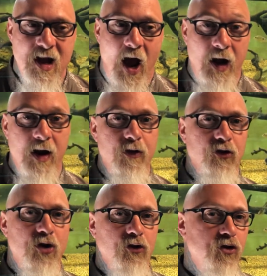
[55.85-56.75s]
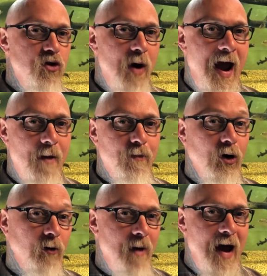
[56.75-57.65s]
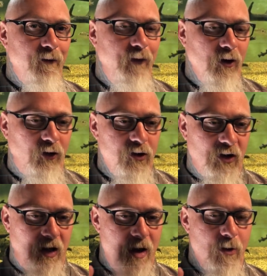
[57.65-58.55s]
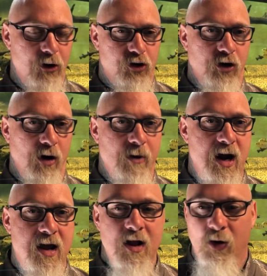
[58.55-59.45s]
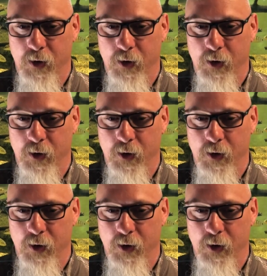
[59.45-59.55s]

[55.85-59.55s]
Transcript: And then there's those new Hamburg mat filters that came out of Germany